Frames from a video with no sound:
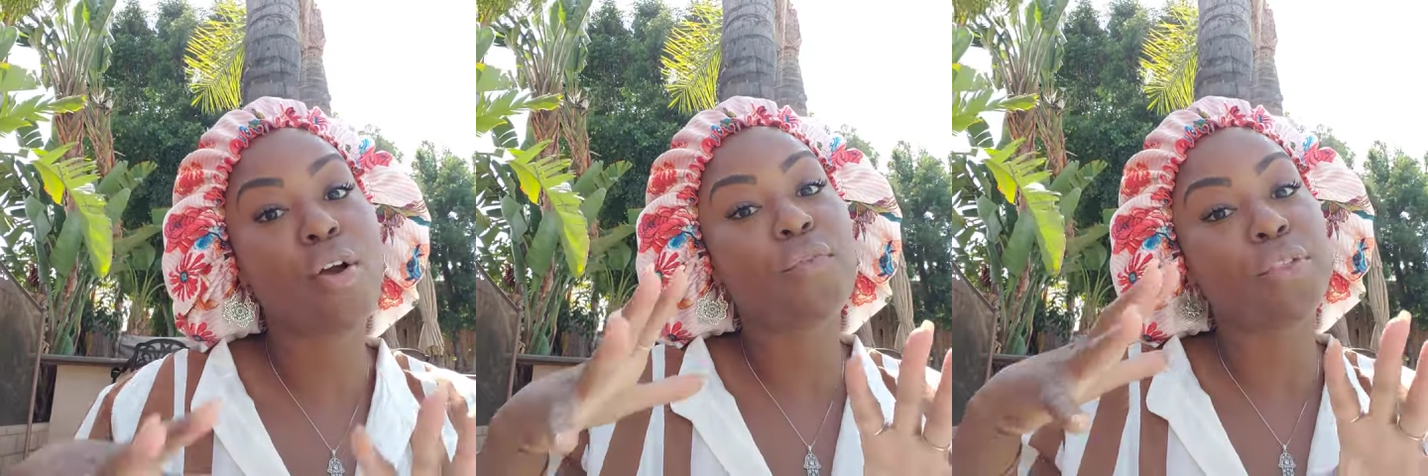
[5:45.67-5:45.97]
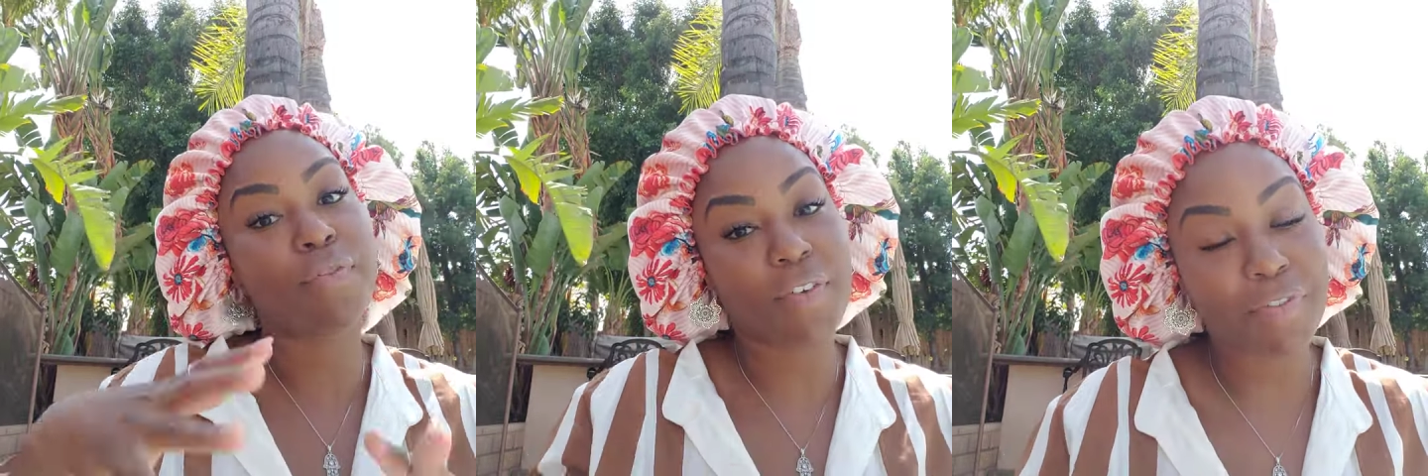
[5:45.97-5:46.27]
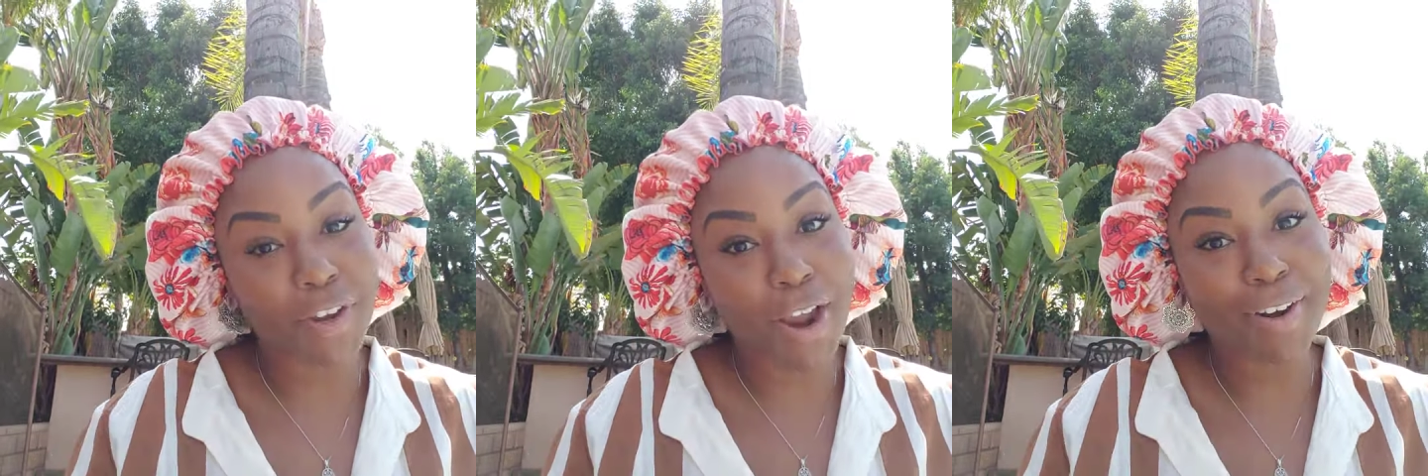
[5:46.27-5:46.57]
For the
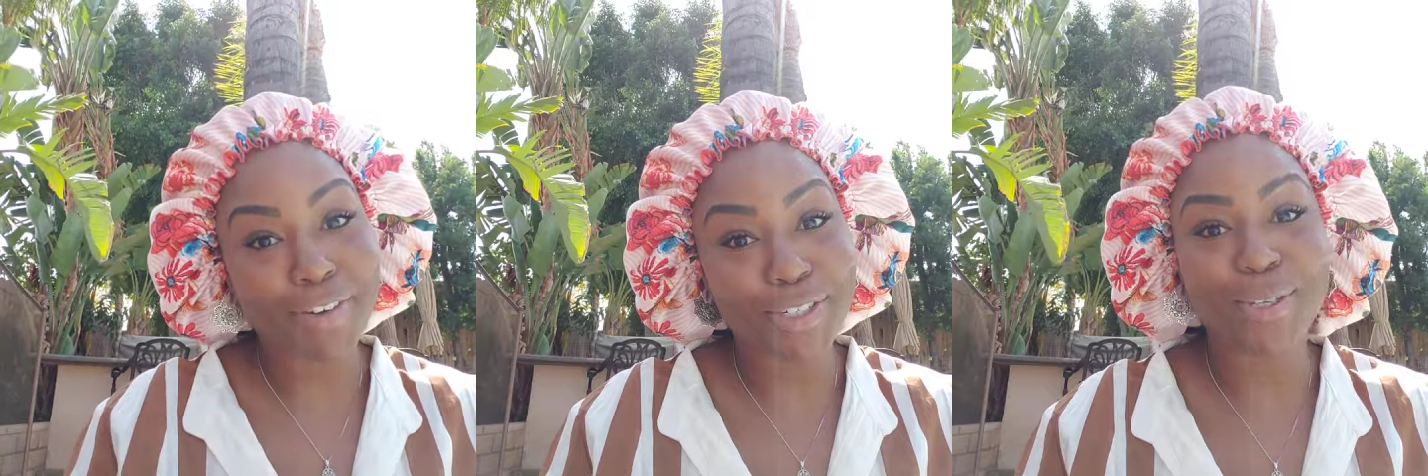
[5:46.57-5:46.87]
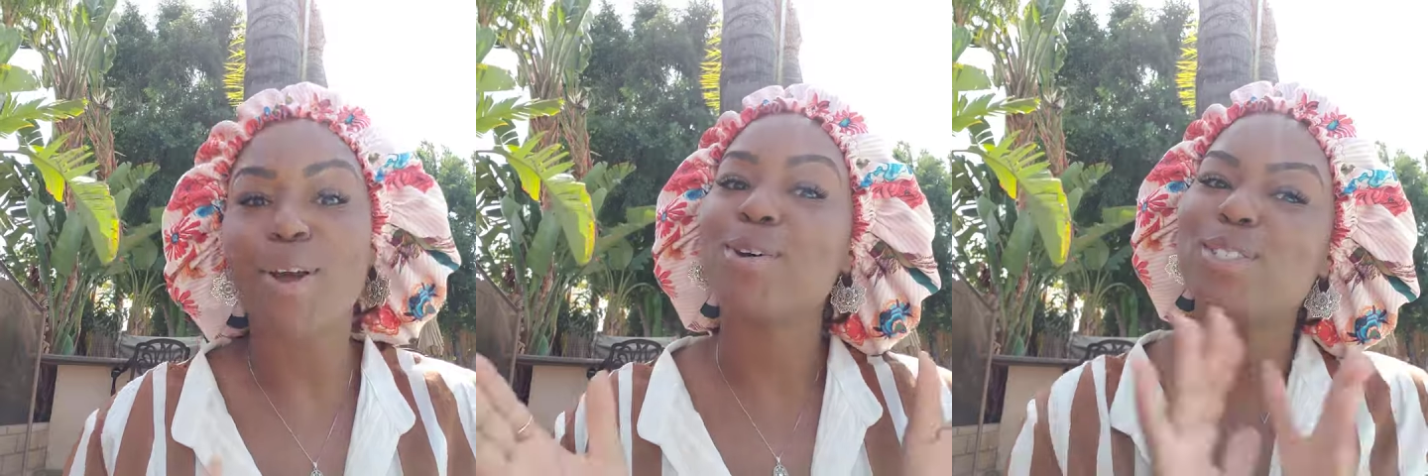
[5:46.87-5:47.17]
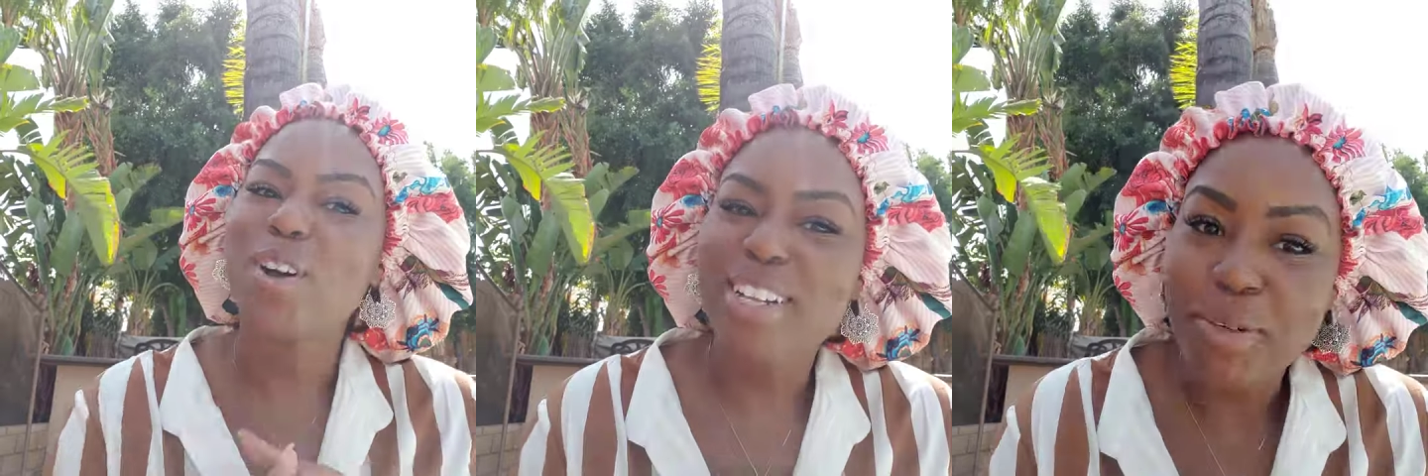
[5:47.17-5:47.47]
5th year anniversary,
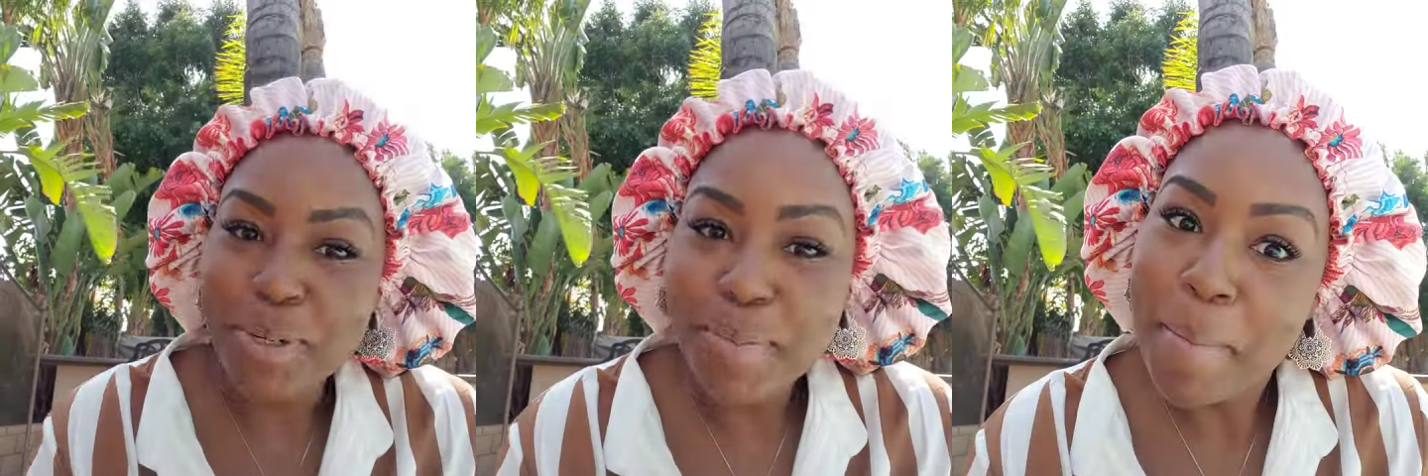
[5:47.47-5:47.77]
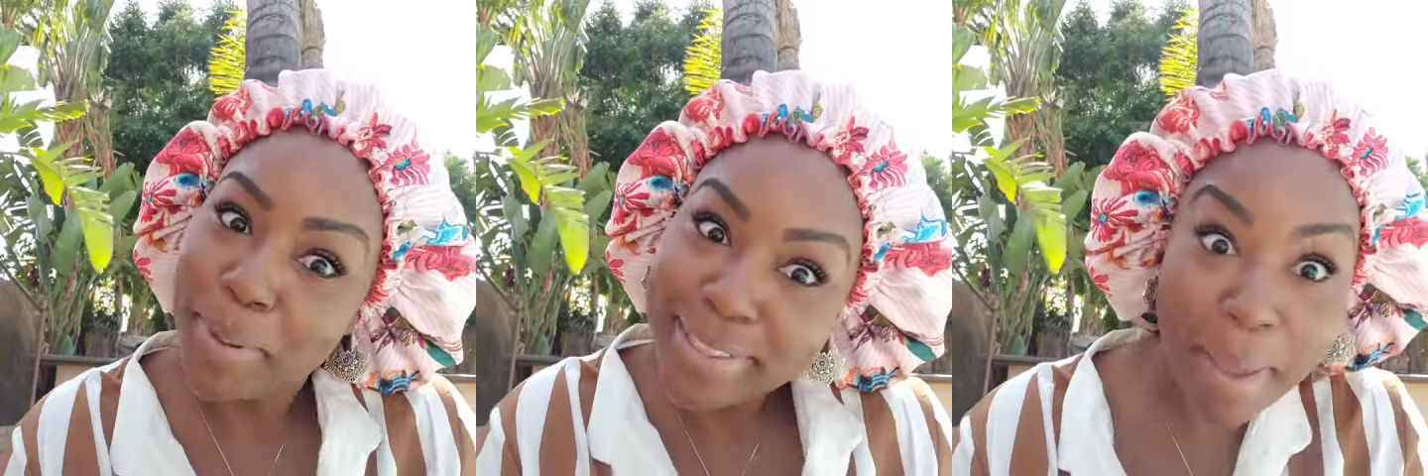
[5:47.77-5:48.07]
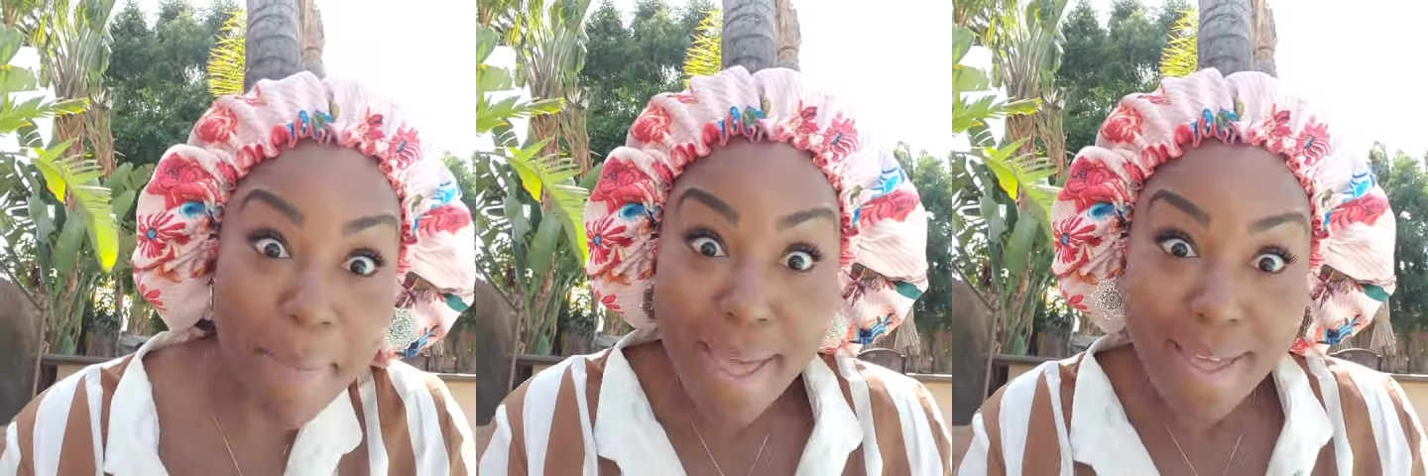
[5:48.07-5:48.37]
also October's my birthday
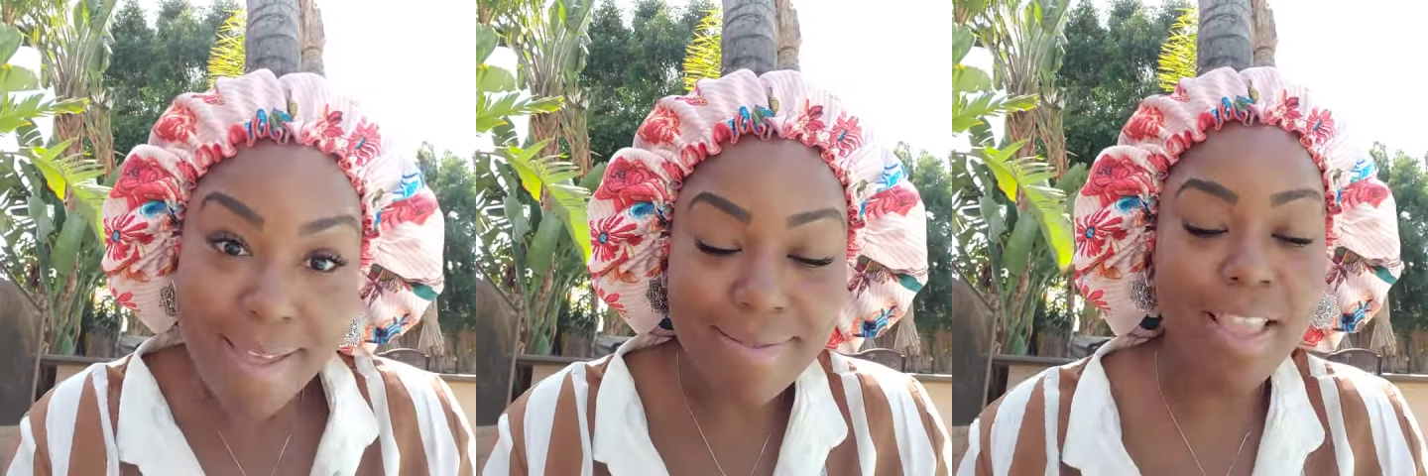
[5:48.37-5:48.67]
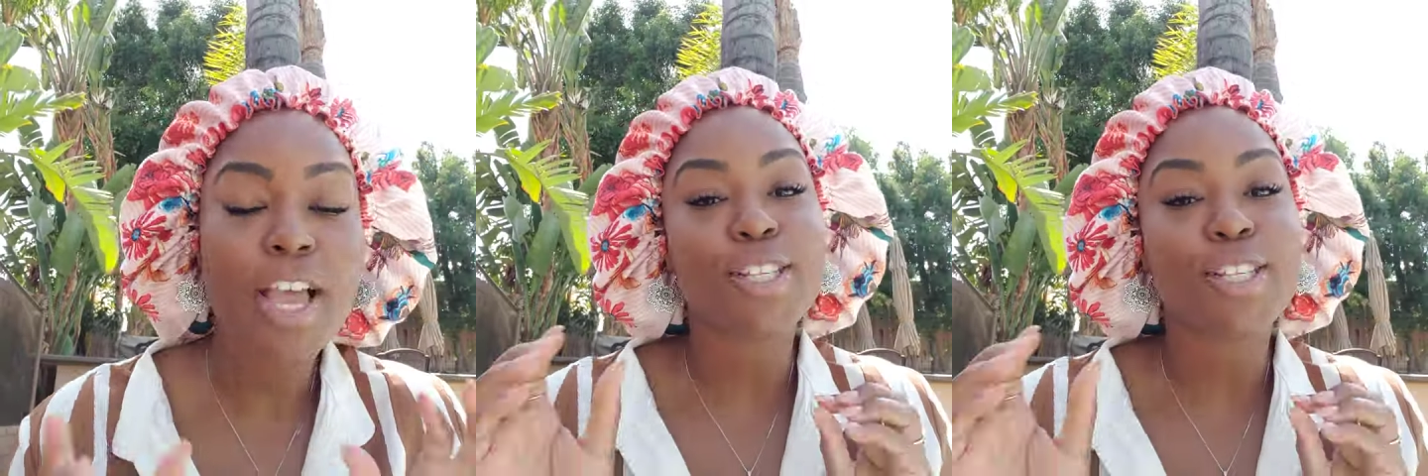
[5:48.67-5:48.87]
month,